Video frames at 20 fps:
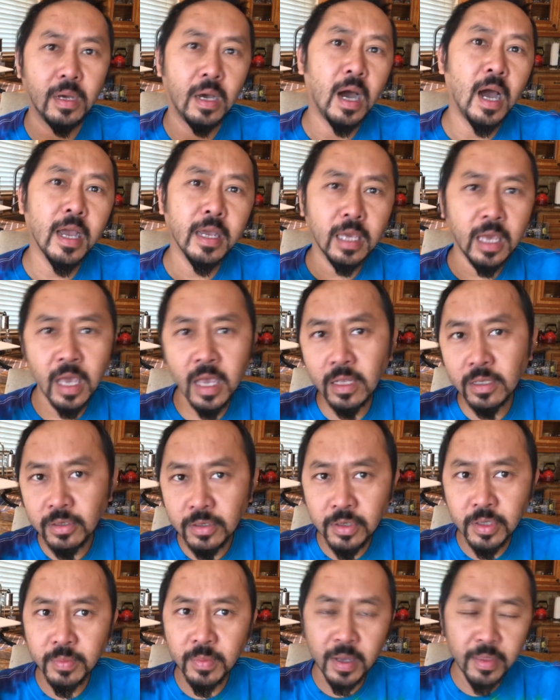I can't lose
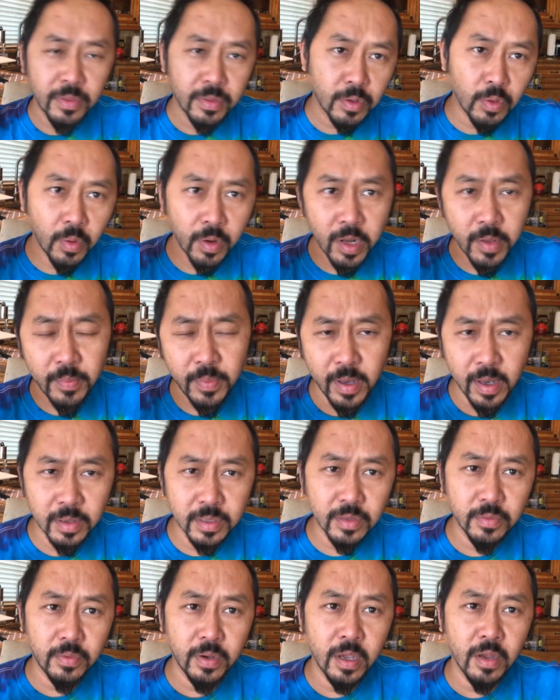my 20 pounds
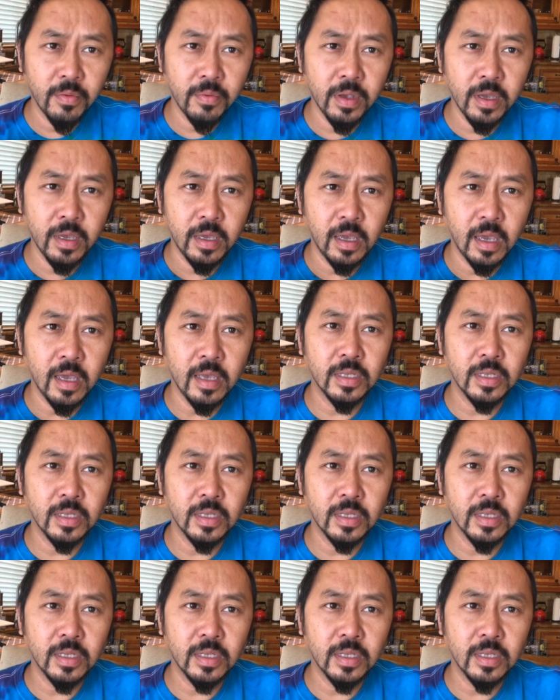of weight regain.